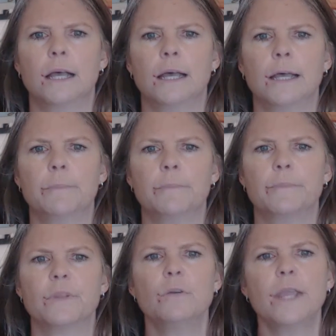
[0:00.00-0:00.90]

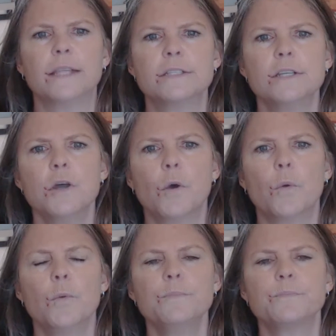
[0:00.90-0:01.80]
Um, okay,
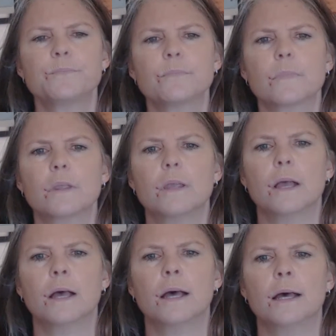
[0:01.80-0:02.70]
so
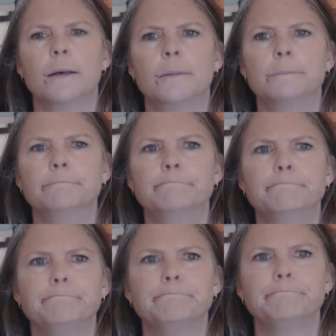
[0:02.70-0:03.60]
um,